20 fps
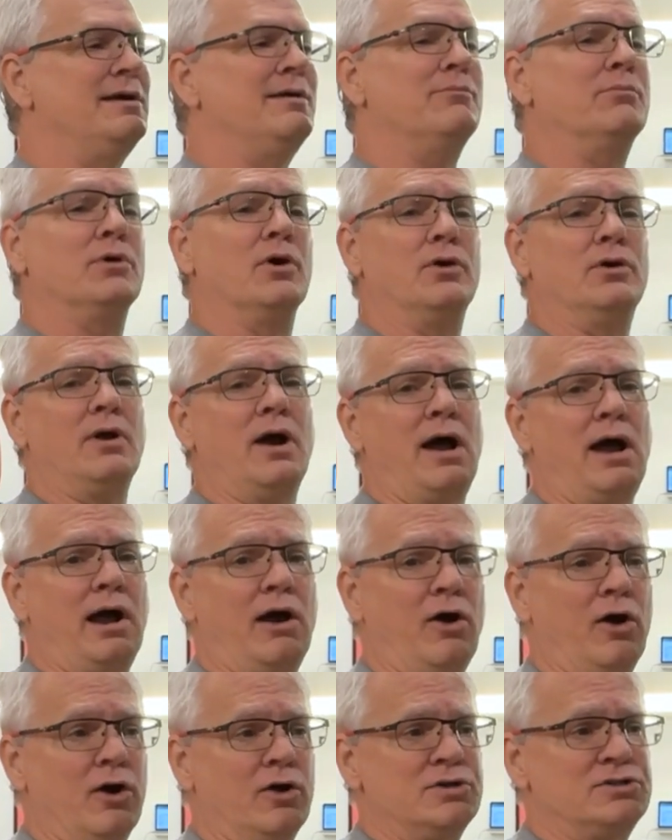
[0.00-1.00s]
But all your
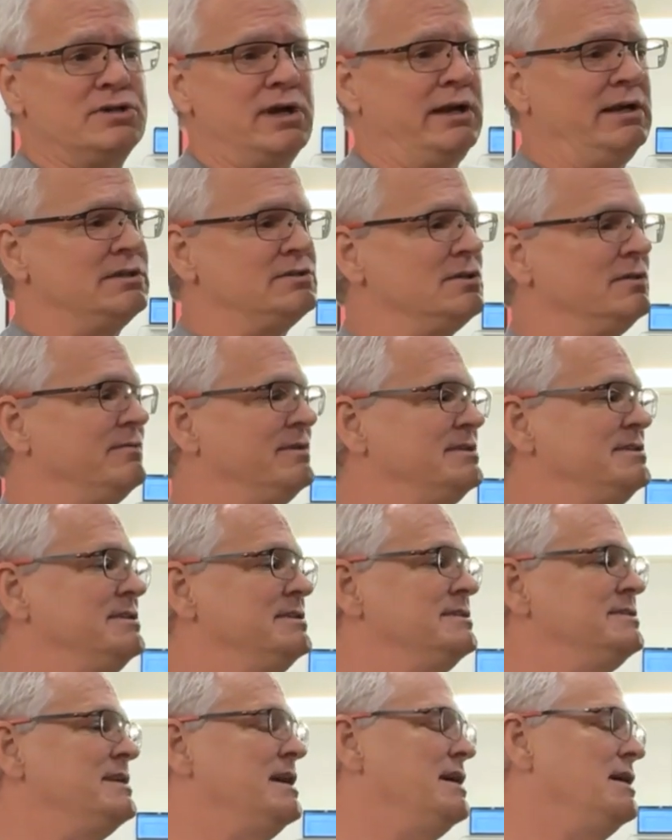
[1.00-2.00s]
hard, shiny
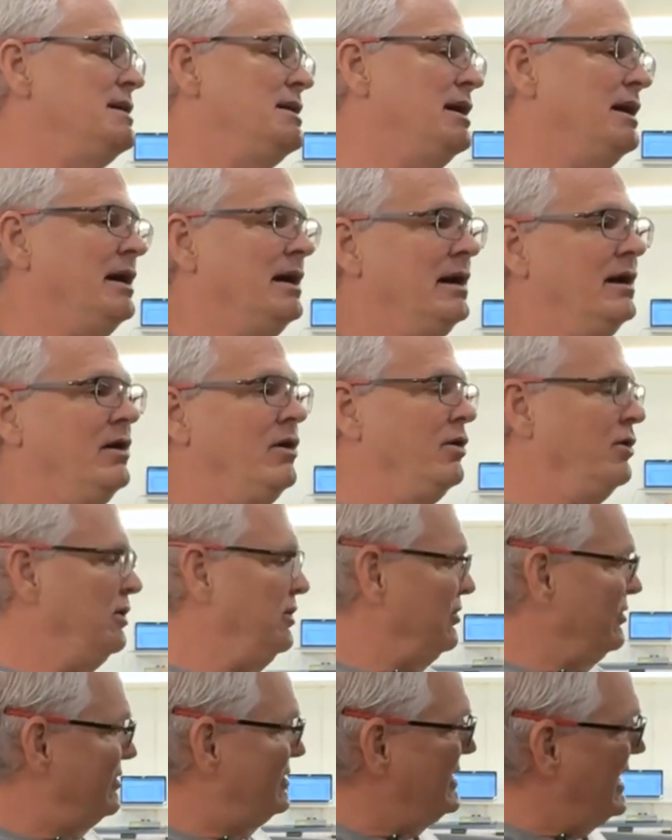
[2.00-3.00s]
surfaces, all
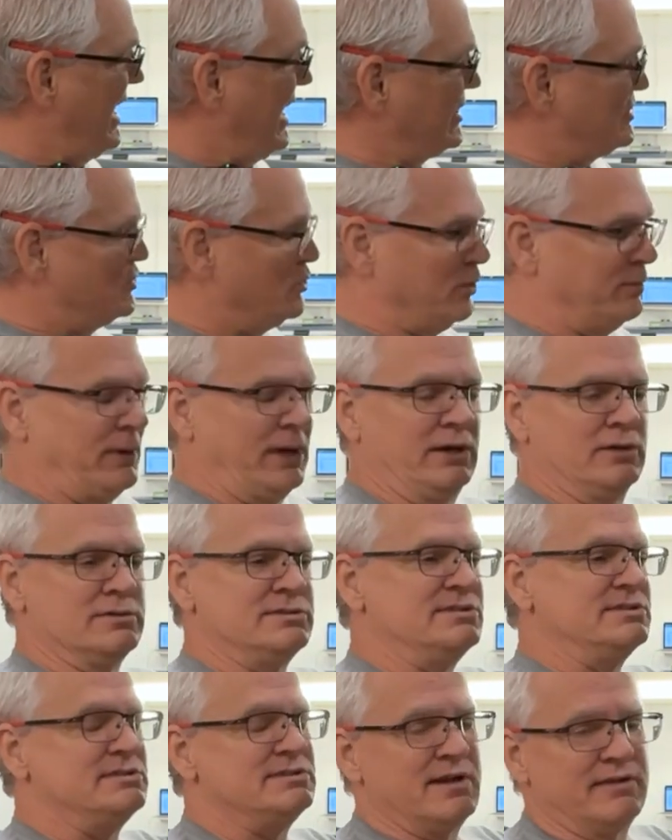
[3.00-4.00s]
your dash door
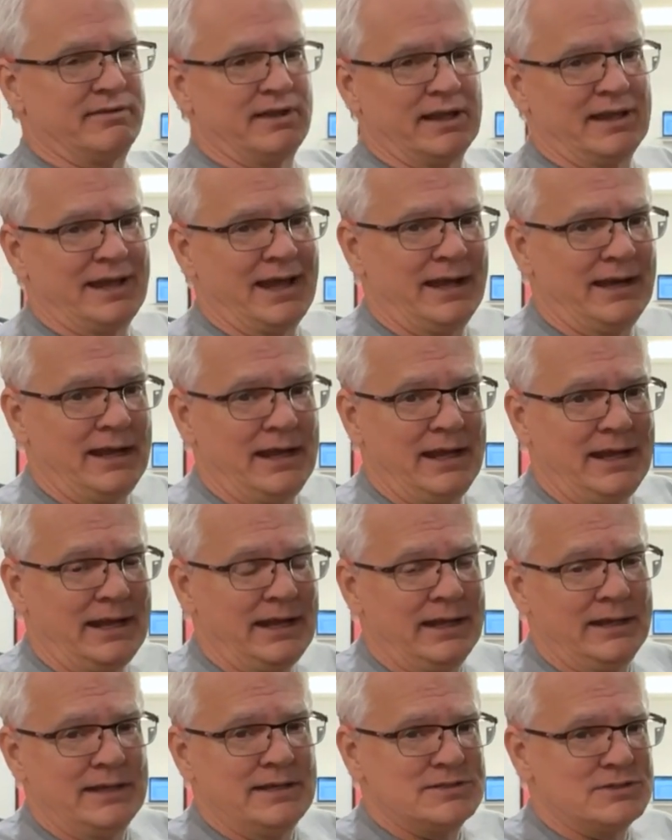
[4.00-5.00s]
panels and stuff like that,
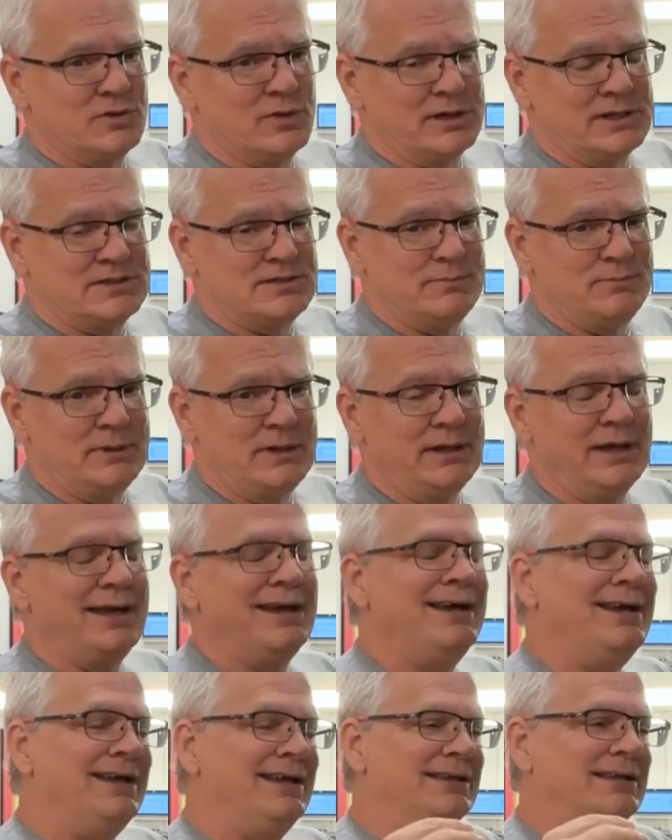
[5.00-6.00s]
it is going to be
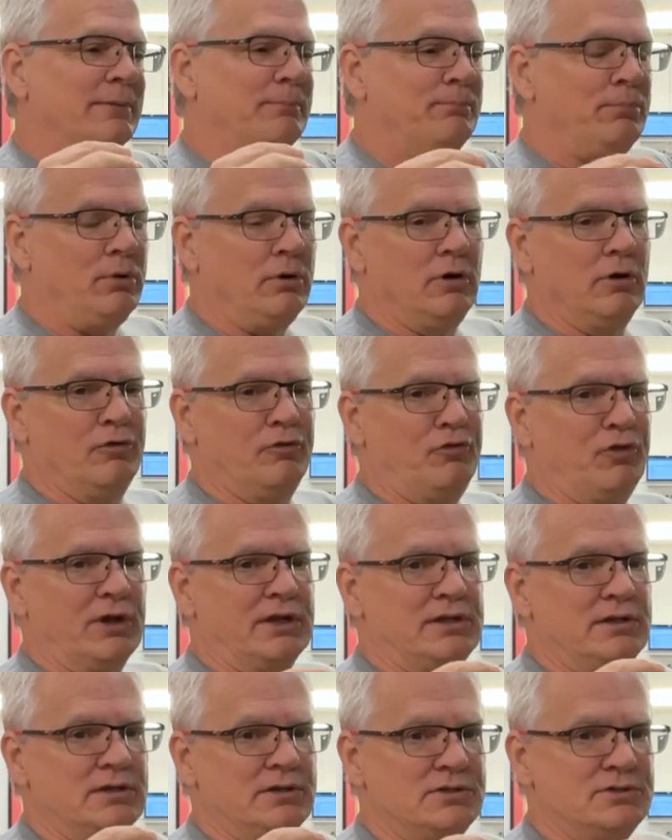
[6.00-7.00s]
the
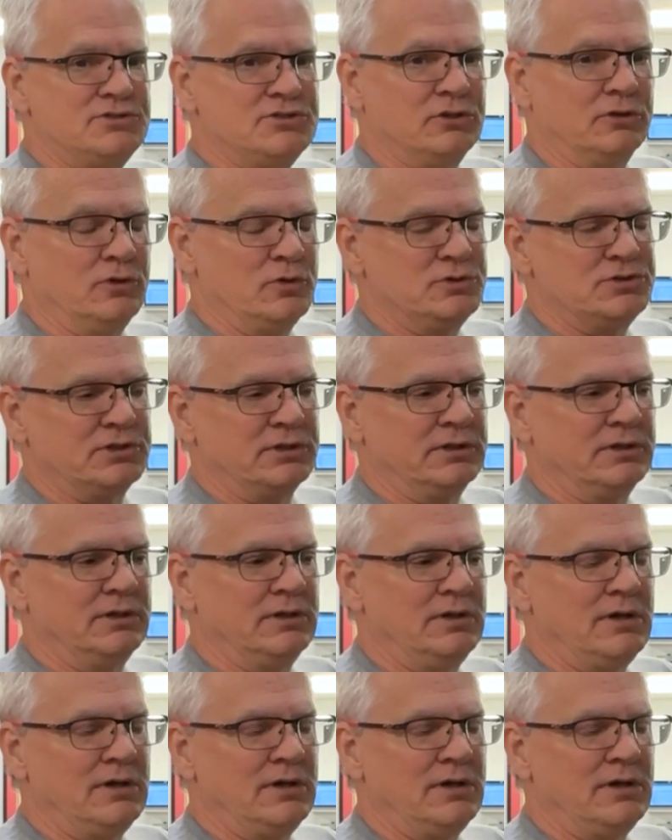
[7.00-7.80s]
perfect solution.